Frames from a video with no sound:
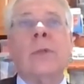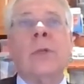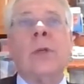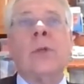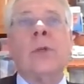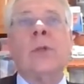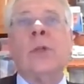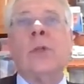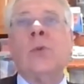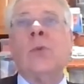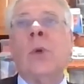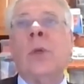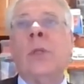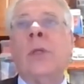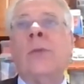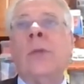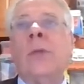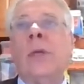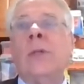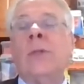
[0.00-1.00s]
Just one
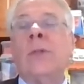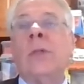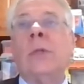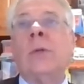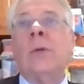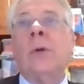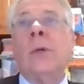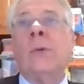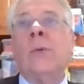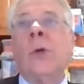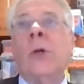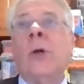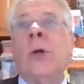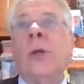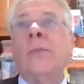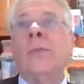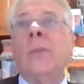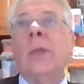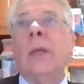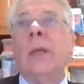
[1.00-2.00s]
of the things that God
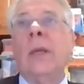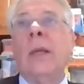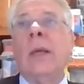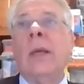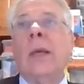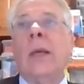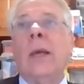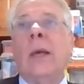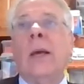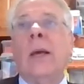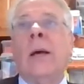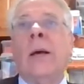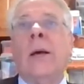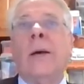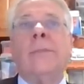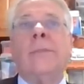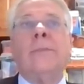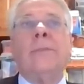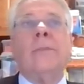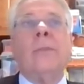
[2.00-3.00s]
went
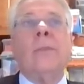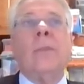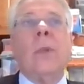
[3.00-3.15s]
on.